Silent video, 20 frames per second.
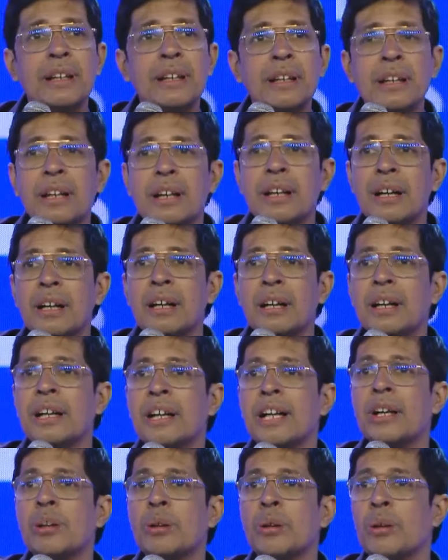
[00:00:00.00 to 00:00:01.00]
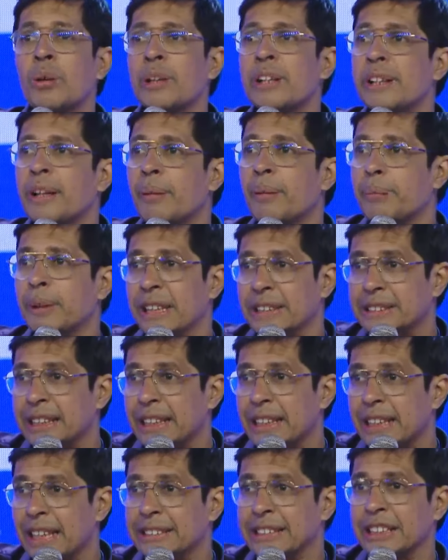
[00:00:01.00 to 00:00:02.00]
uh, uh, enrolled in the BS
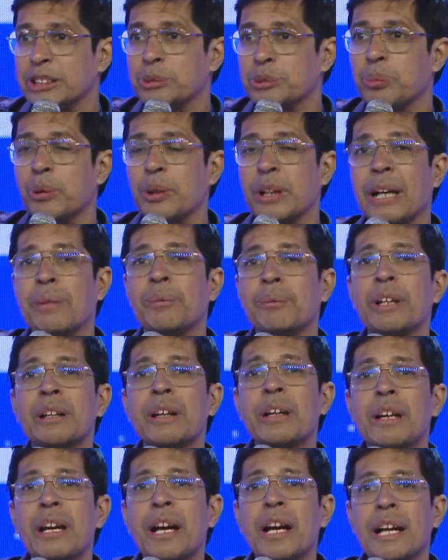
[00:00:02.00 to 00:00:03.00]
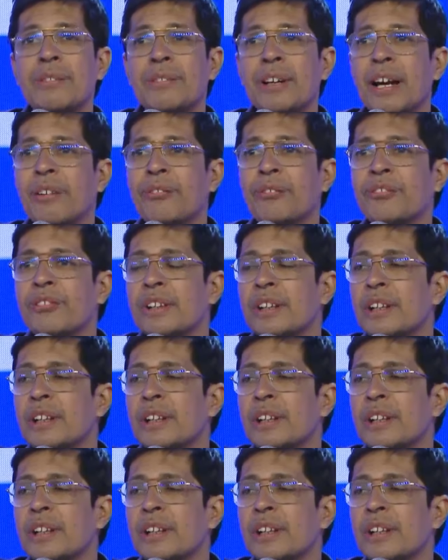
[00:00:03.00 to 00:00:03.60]
data science program. And we have